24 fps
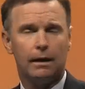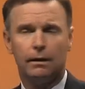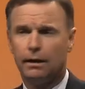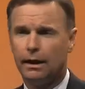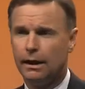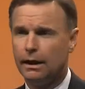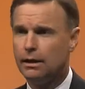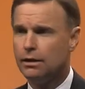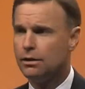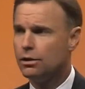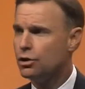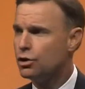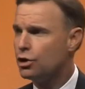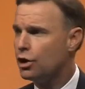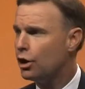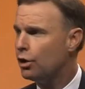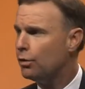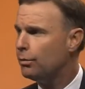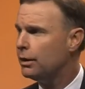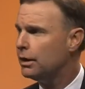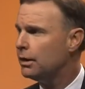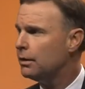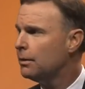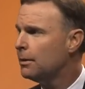Ladies and
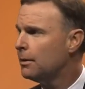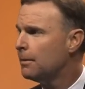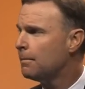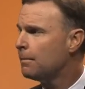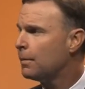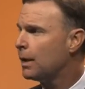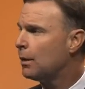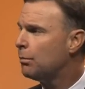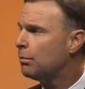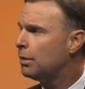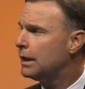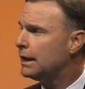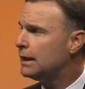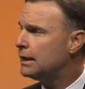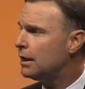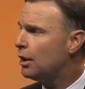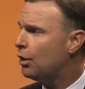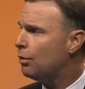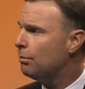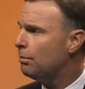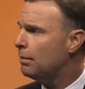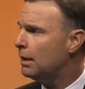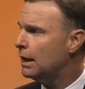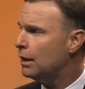gentlemen, please
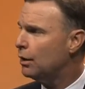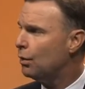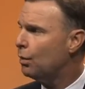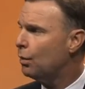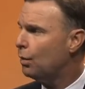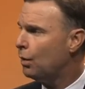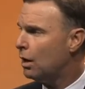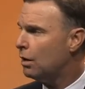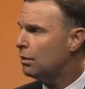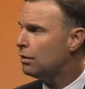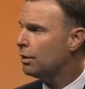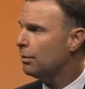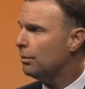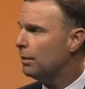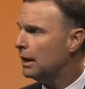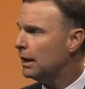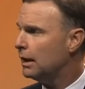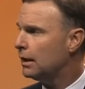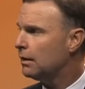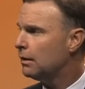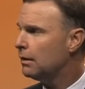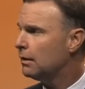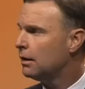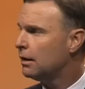help me in
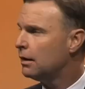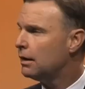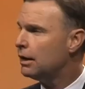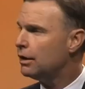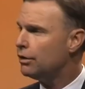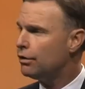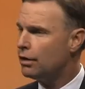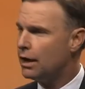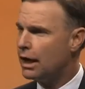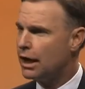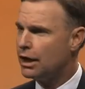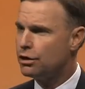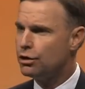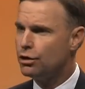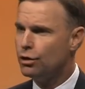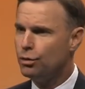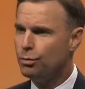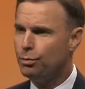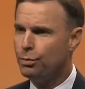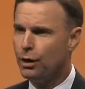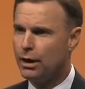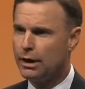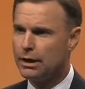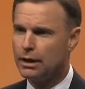welcoming the
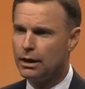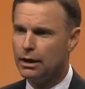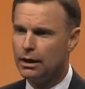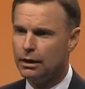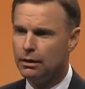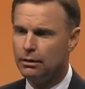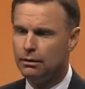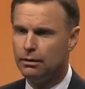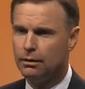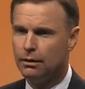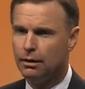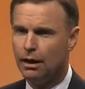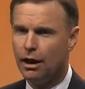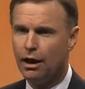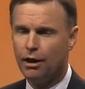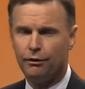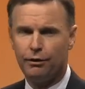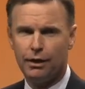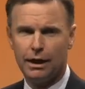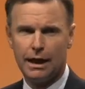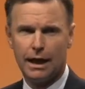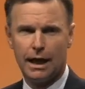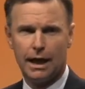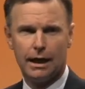International President
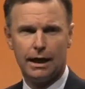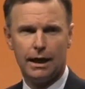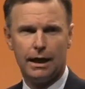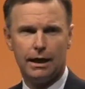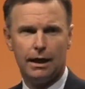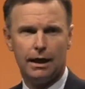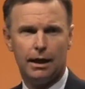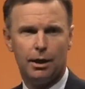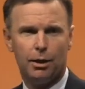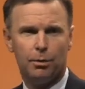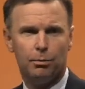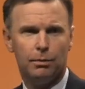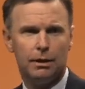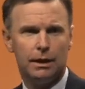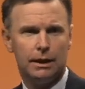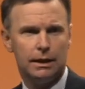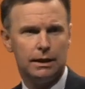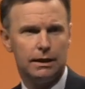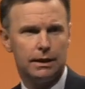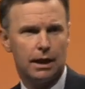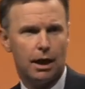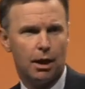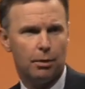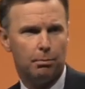of the I A M,
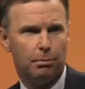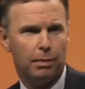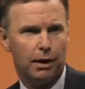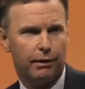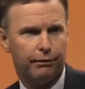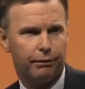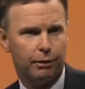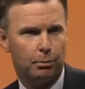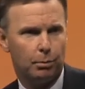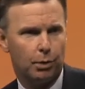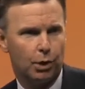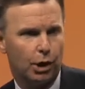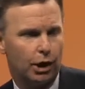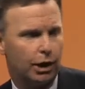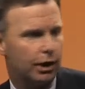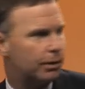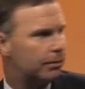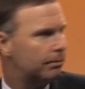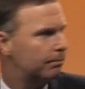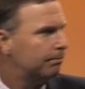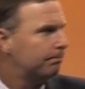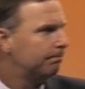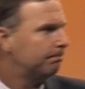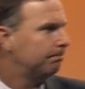Tom Buffenbarger.